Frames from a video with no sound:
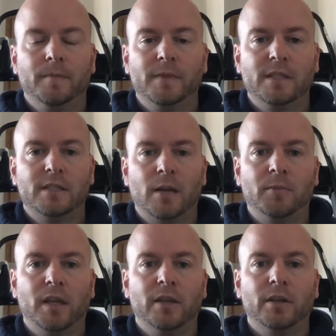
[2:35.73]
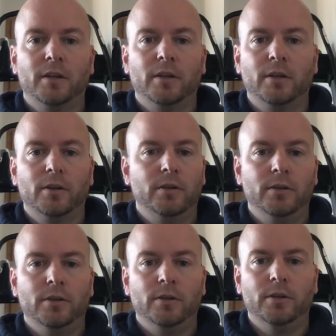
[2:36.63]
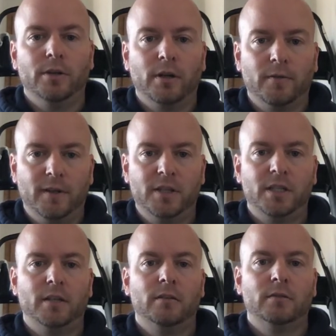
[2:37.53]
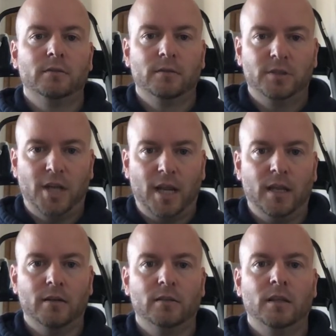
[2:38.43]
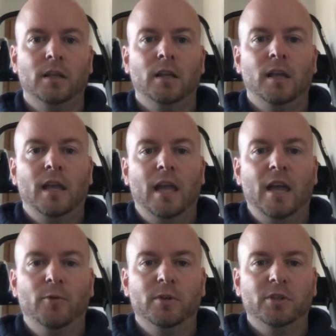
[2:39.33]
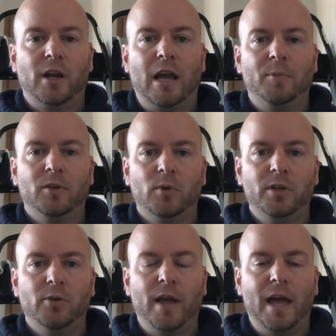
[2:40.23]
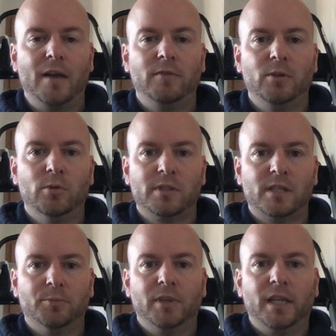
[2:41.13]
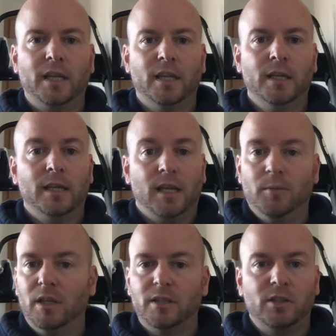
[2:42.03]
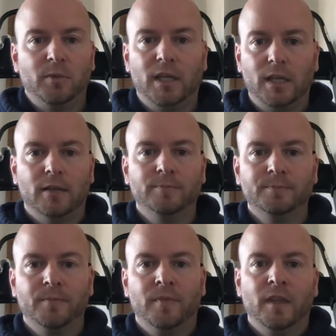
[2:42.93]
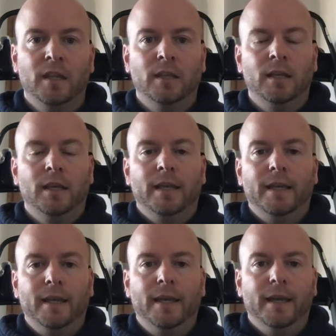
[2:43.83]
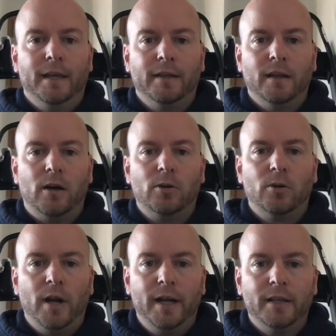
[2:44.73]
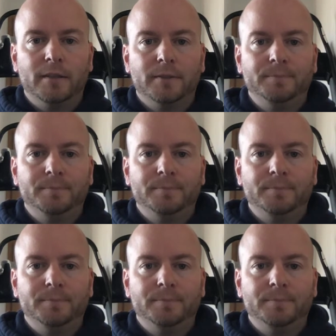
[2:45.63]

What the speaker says: Same thing, you're going to finish it, check it, and when you're happy with what you have, you will simply email it to me again, and I'll grade it,